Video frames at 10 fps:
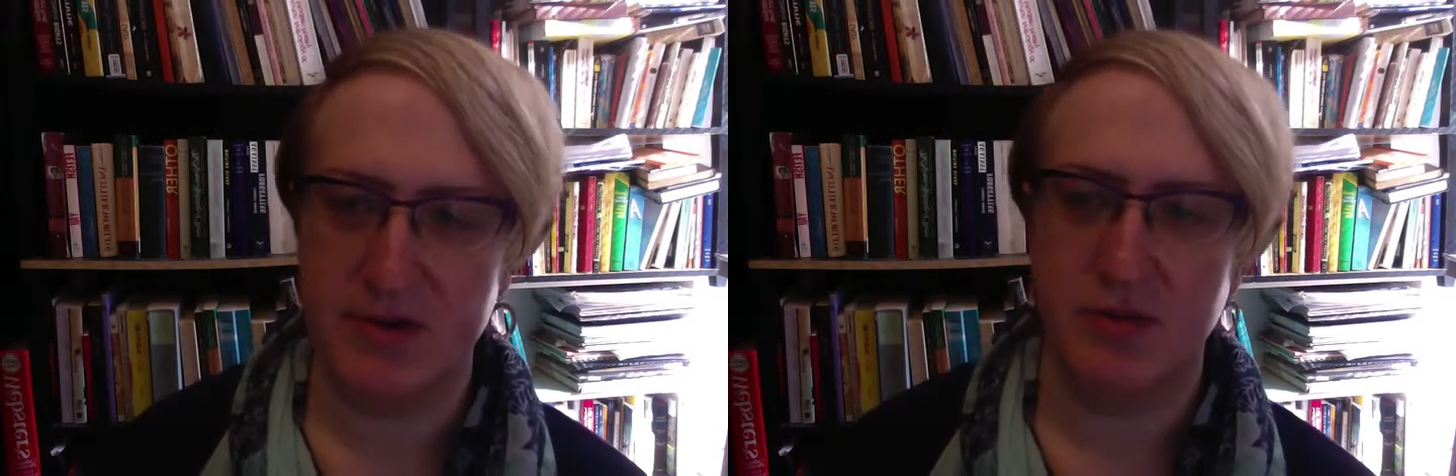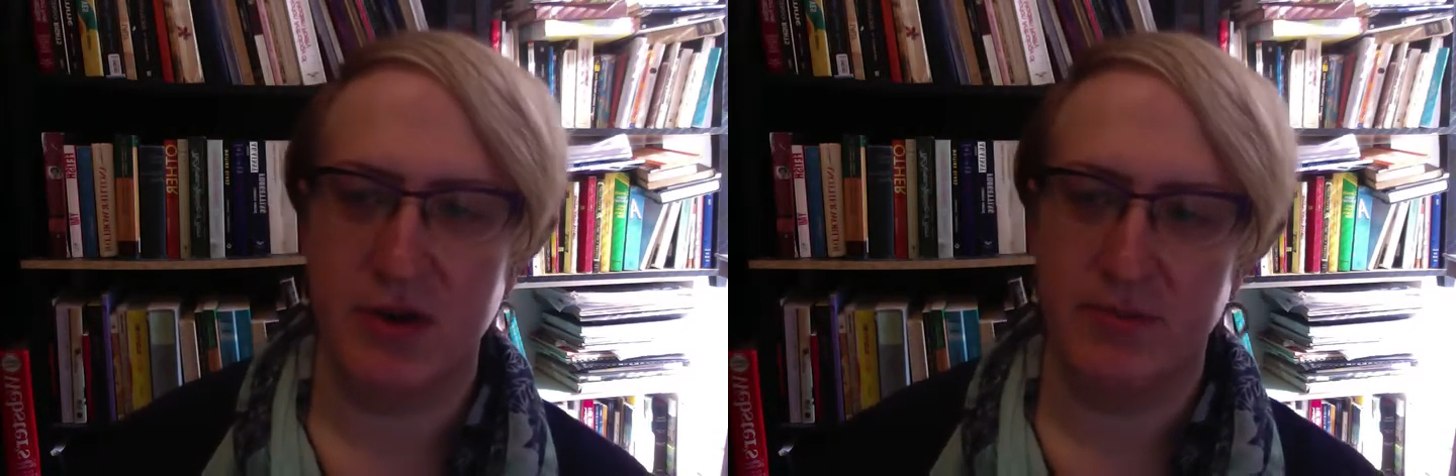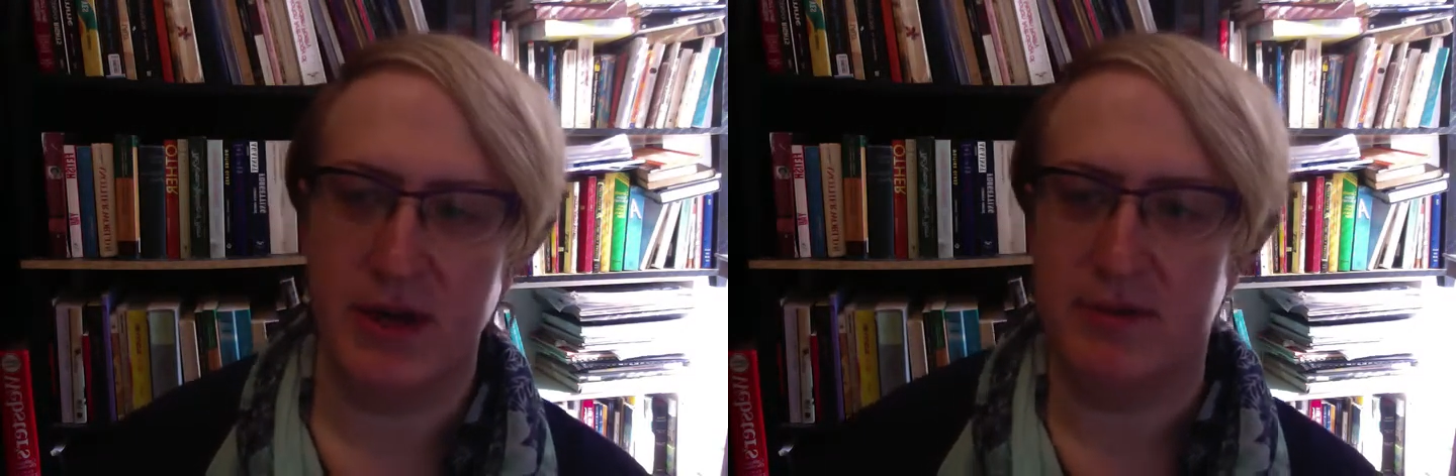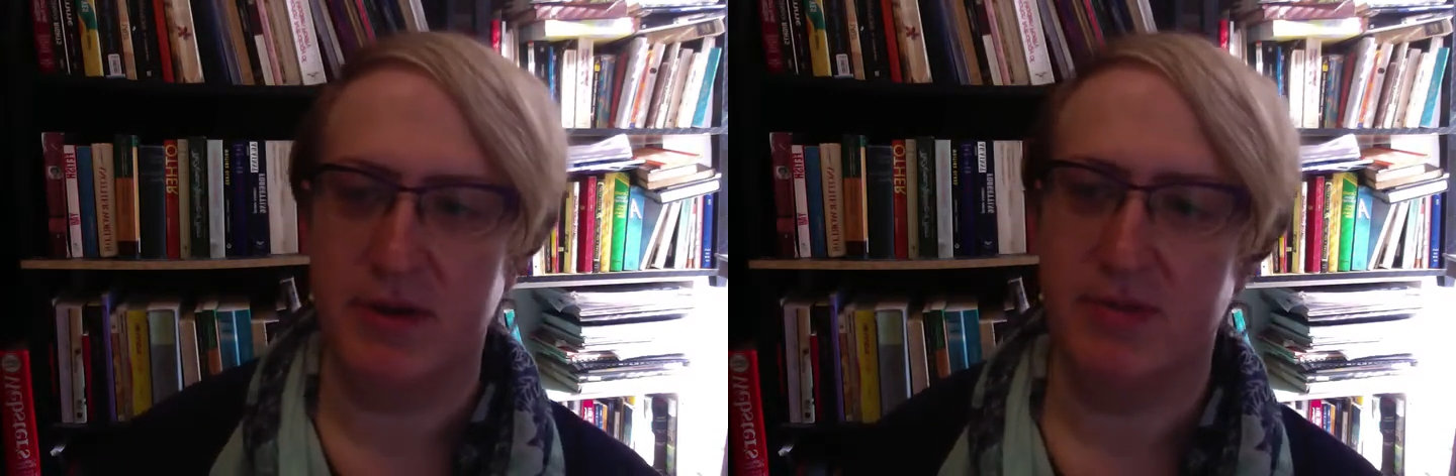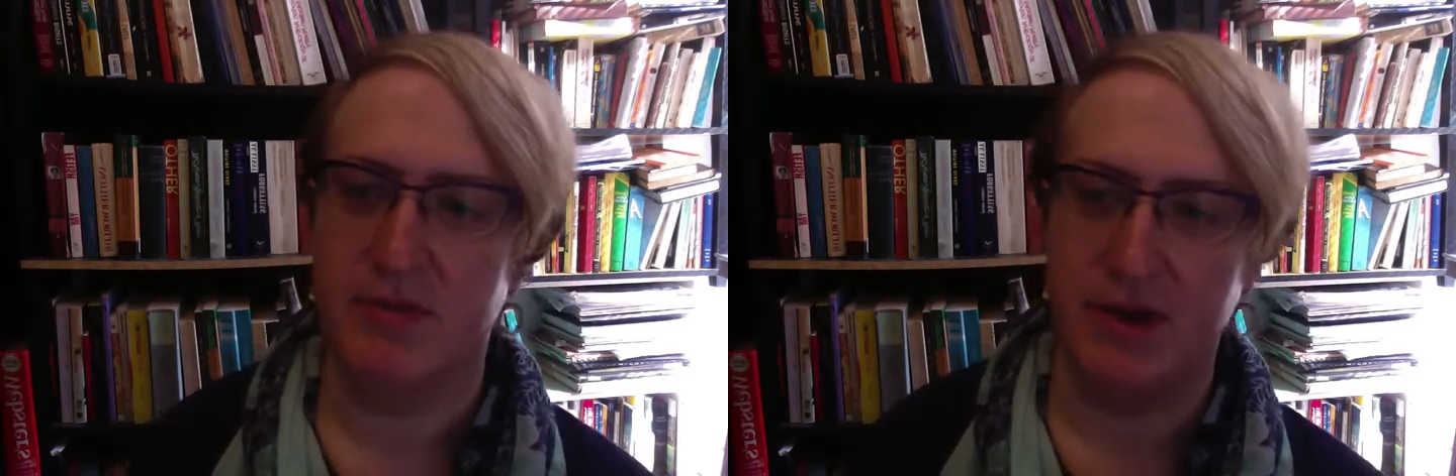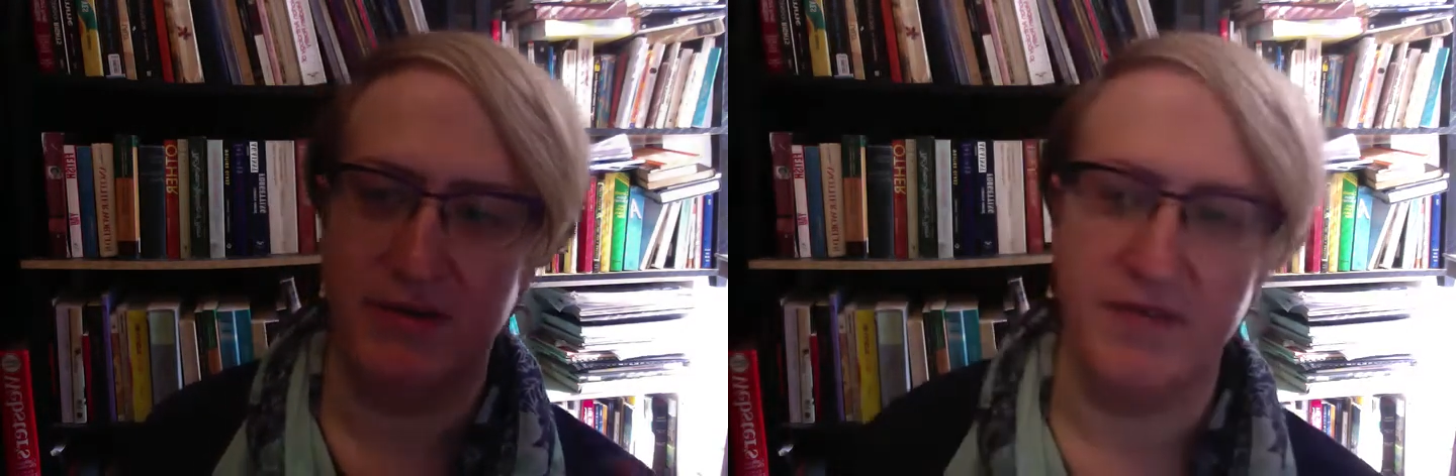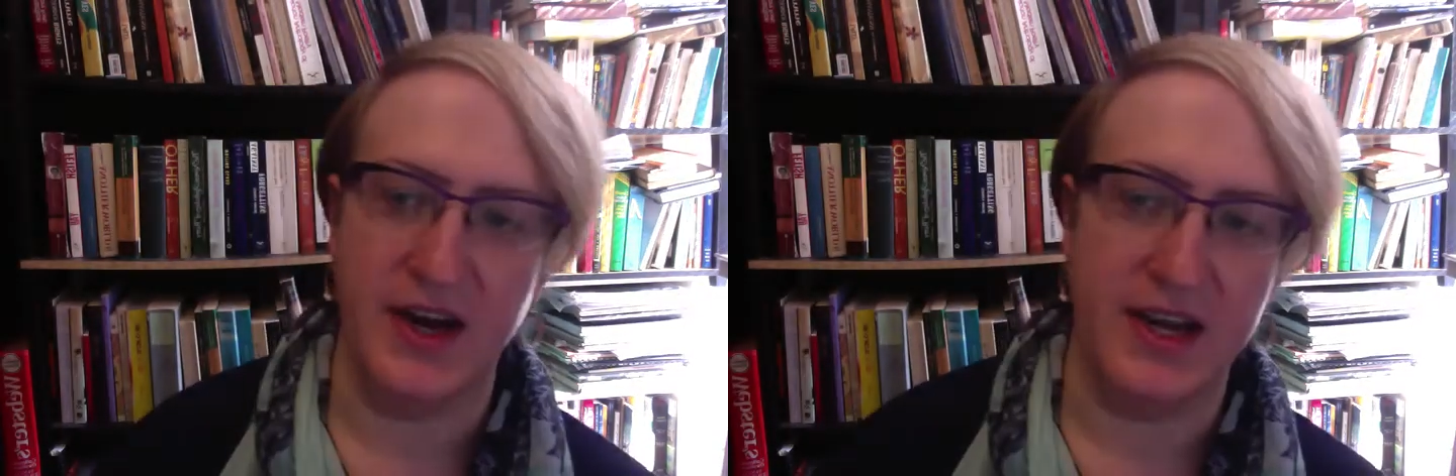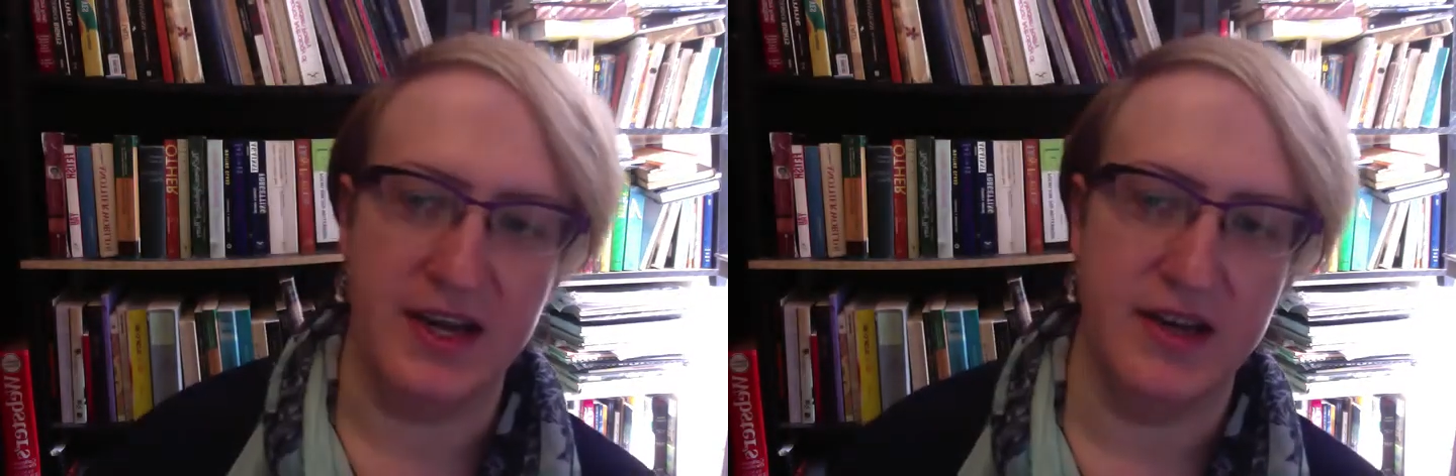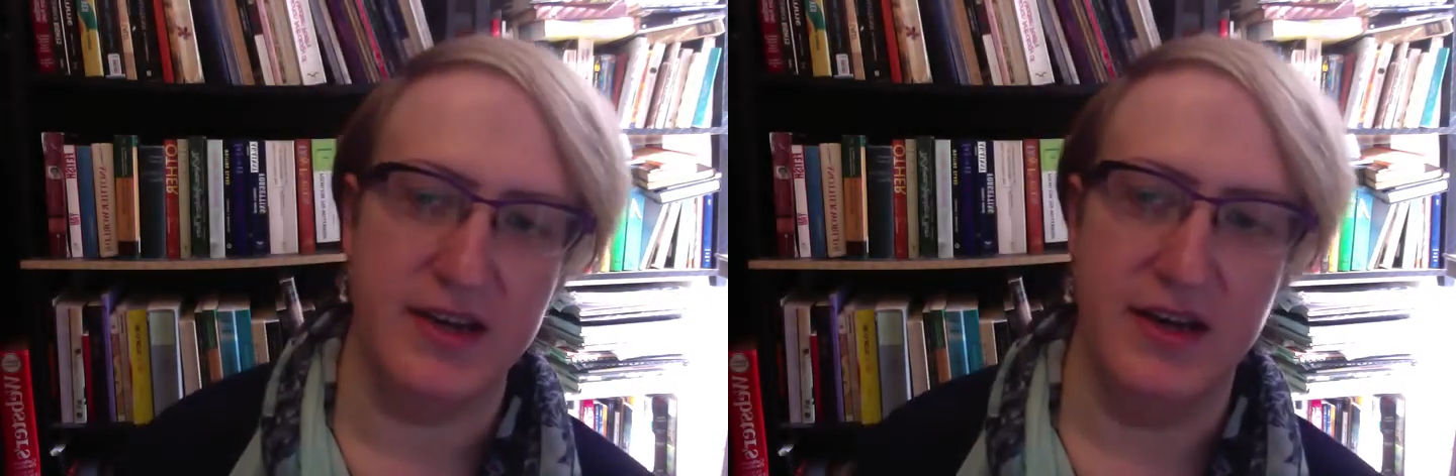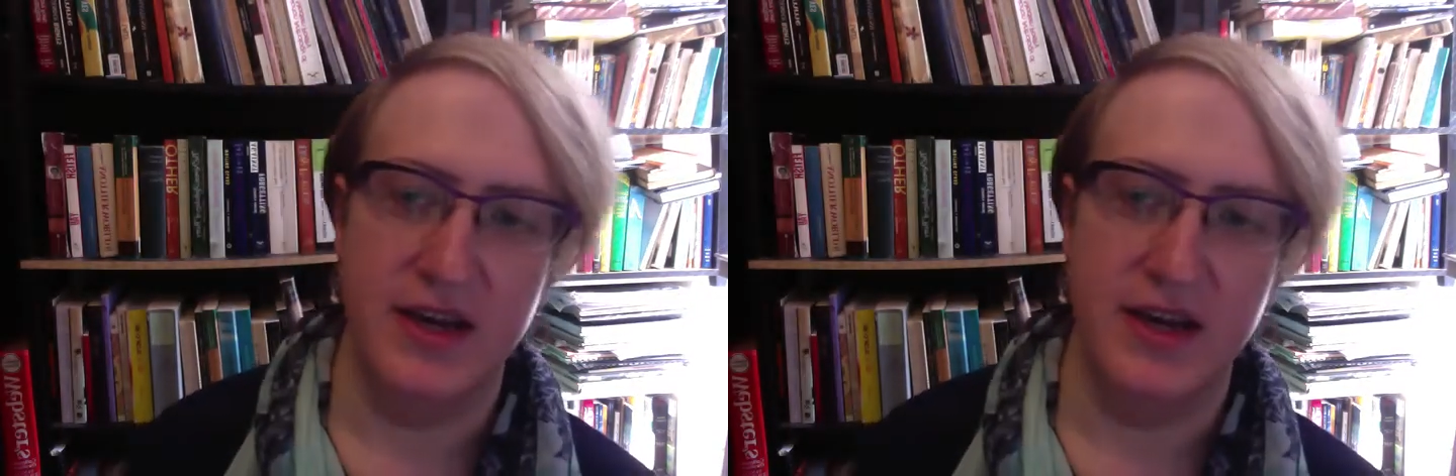work by the people we invited,